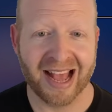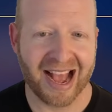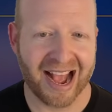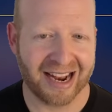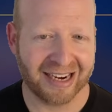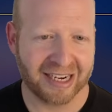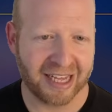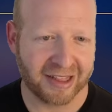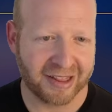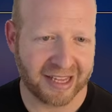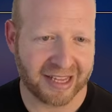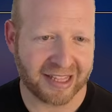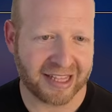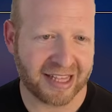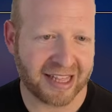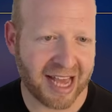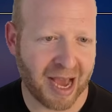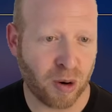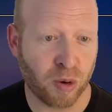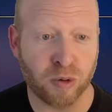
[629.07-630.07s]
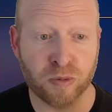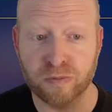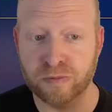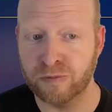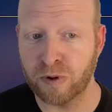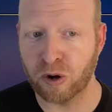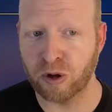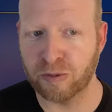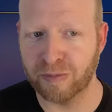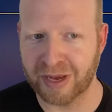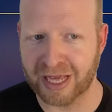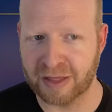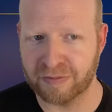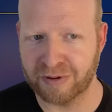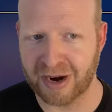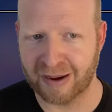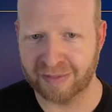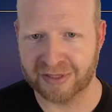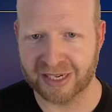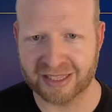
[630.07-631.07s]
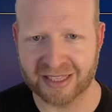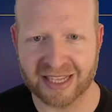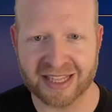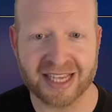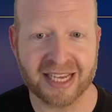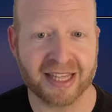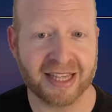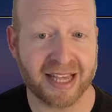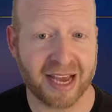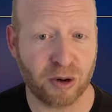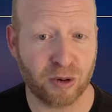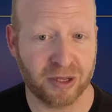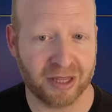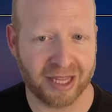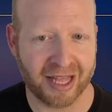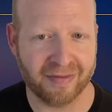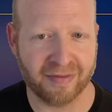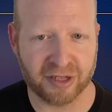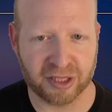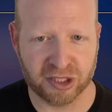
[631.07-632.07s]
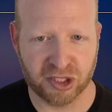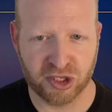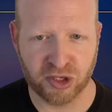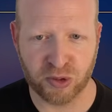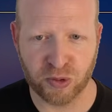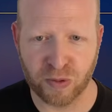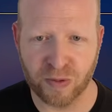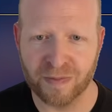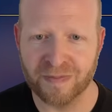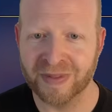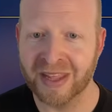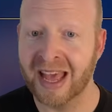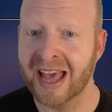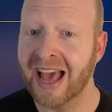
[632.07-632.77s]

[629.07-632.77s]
And this is our role-based prompting. This is our level 2.